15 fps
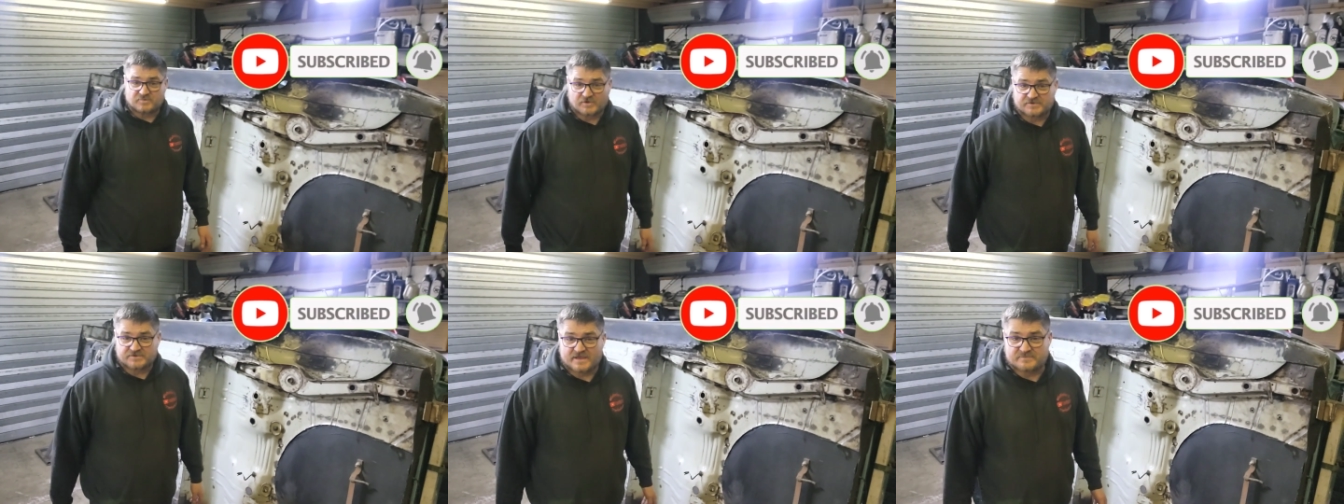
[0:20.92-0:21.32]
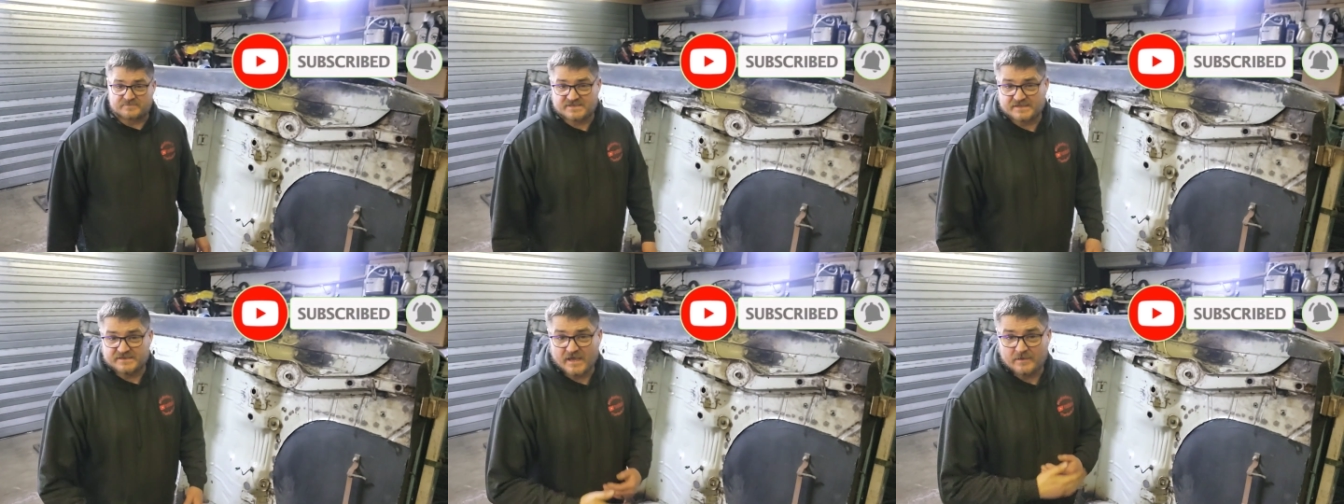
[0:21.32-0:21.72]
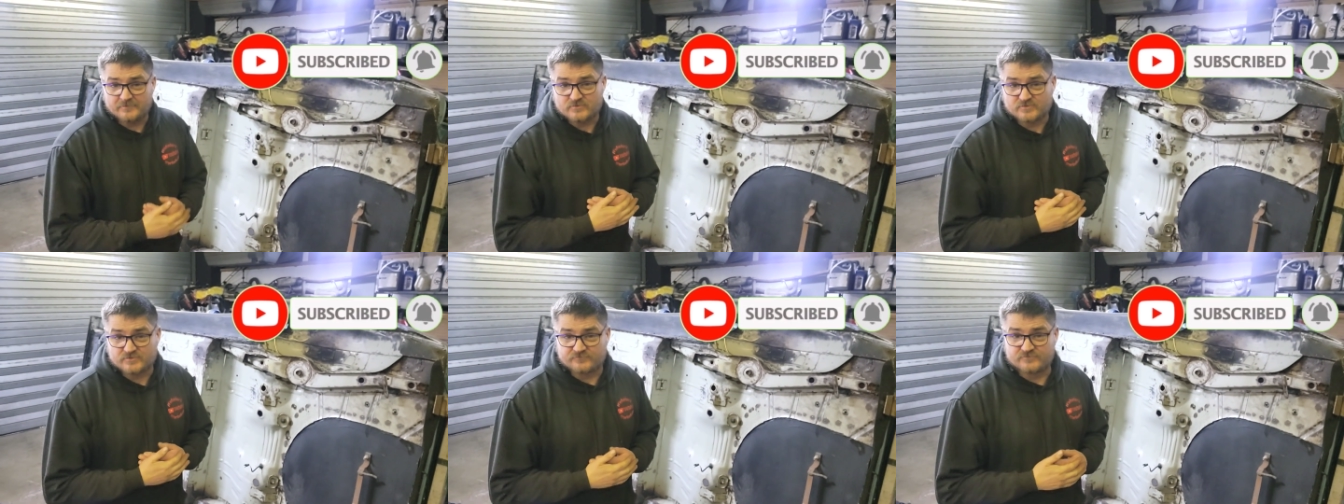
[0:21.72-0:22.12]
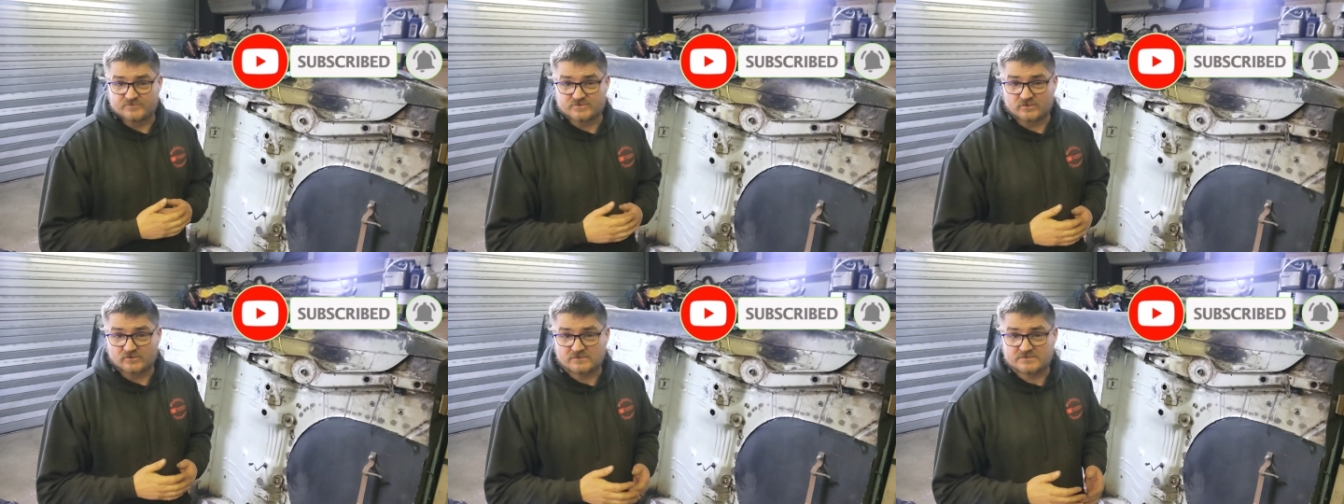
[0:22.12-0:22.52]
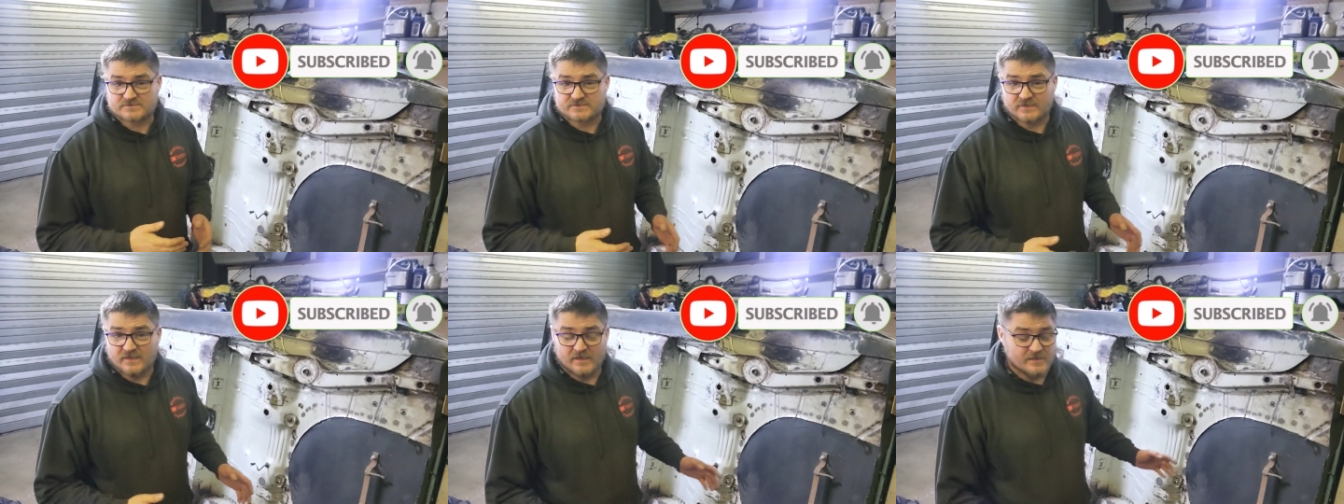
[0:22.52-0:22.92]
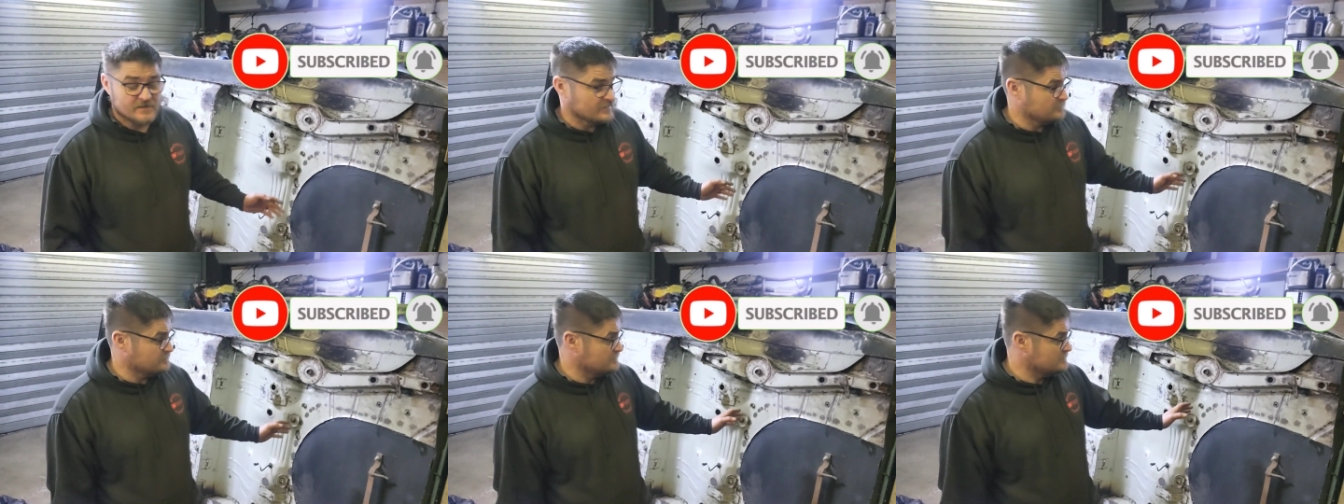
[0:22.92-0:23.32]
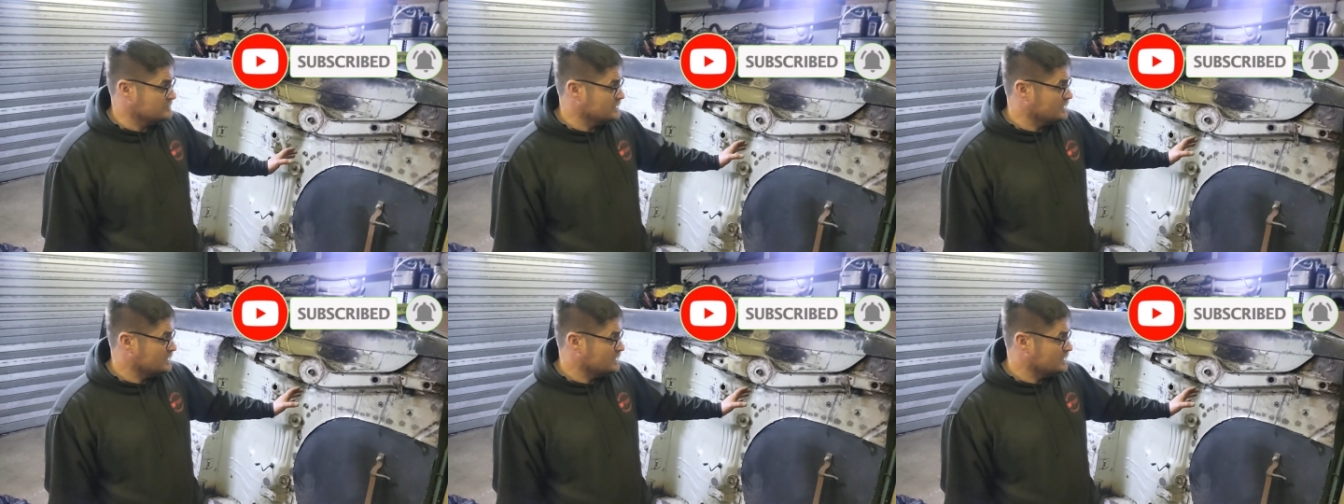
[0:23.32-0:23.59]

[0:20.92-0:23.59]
point nine percent happy with the results. Um,